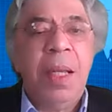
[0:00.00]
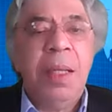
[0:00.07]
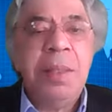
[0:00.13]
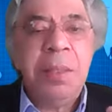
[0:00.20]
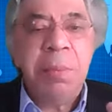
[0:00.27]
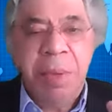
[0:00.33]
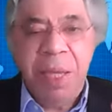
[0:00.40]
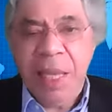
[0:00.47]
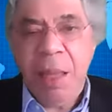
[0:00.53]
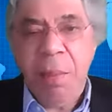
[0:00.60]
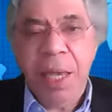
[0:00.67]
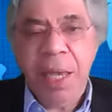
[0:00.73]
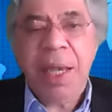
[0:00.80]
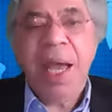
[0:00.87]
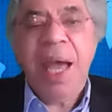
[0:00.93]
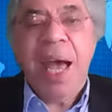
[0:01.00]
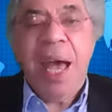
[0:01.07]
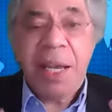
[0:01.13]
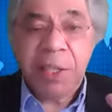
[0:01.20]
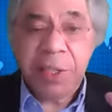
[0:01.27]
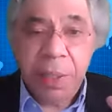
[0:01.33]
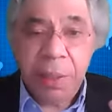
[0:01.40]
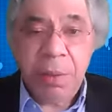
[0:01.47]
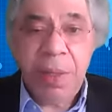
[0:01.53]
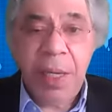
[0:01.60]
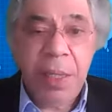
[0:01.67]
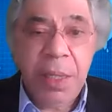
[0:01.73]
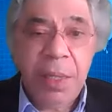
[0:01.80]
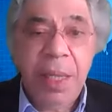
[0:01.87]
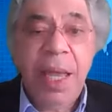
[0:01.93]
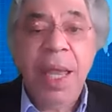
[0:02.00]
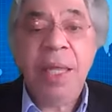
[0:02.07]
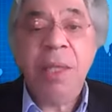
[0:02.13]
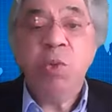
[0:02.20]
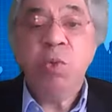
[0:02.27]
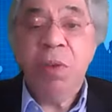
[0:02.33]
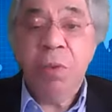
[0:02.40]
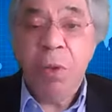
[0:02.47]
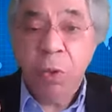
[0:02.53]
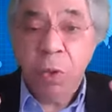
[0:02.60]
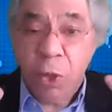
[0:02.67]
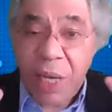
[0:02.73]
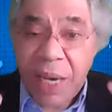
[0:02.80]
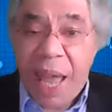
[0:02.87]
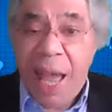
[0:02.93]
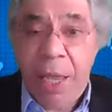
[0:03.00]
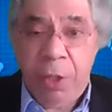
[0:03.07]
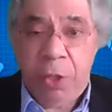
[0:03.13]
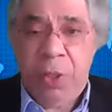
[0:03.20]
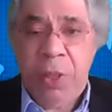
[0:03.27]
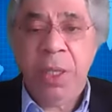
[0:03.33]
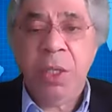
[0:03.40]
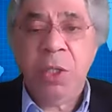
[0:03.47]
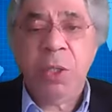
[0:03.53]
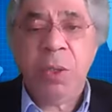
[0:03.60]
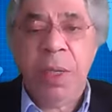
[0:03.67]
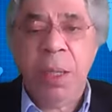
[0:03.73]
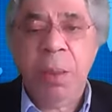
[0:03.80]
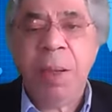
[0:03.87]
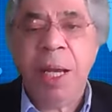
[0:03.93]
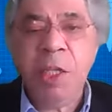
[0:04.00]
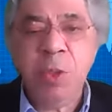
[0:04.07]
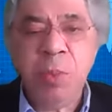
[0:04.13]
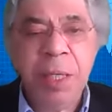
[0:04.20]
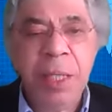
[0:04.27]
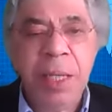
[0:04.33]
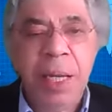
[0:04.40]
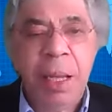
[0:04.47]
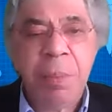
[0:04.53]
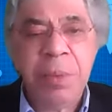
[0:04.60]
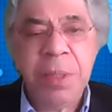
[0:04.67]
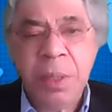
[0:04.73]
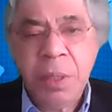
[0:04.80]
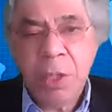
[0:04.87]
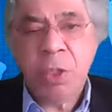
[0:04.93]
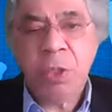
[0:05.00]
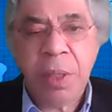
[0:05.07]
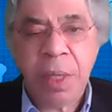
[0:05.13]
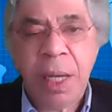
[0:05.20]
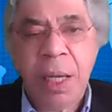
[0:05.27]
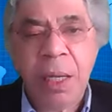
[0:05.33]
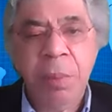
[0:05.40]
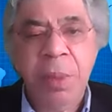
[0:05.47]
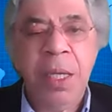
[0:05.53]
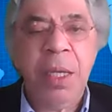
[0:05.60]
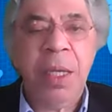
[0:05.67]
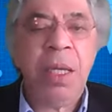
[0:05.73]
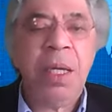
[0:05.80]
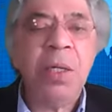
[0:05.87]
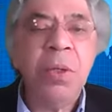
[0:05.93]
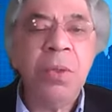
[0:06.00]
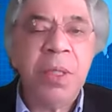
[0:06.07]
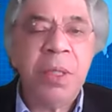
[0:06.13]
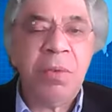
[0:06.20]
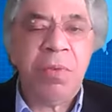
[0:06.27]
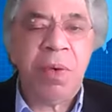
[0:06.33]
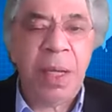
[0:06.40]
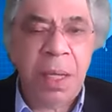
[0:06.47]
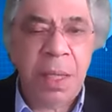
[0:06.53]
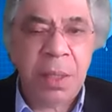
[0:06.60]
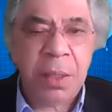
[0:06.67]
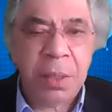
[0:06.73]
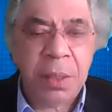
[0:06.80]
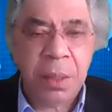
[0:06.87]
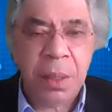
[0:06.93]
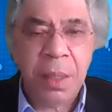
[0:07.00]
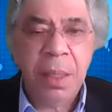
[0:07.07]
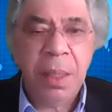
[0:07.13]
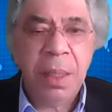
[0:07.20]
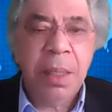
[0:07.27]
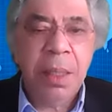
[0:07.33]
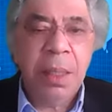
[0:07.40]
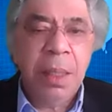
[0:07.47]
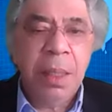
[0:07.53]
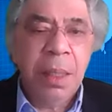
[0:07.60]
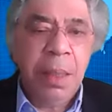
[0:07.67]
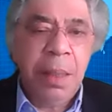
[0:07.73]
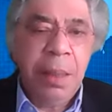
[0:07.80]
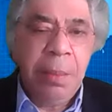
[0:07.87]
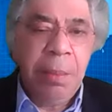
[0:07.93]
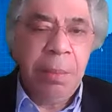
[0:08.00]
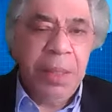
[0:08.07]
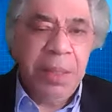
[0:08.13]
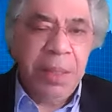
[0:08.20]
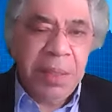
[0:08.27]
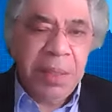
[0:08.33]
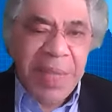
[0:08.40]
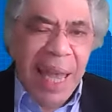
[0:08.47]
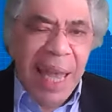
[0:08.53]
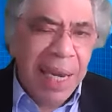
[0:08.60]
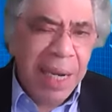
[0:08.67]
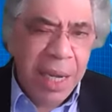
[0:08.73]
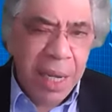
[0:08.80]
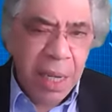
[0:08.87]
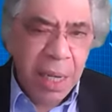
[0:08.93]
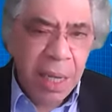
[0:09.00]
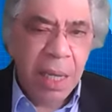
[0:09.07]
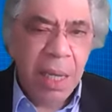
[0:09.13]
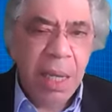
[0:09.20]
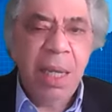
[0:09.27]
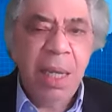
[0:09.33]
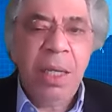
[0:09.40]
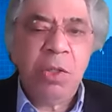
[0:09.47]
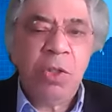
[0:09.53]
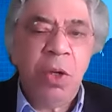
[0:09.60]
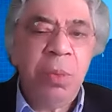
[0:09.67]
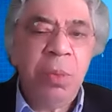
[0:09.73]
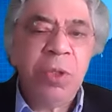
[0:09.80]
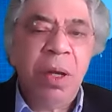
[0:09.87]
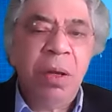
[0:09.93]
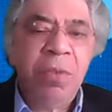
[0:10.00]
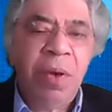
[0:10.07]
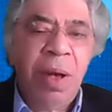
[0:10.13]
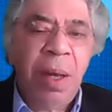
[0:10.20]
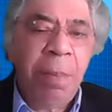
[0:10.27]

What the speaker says: the pandemic accelerated and revolutionized history by speeding up the digital economy, including finance. But the tally in terms of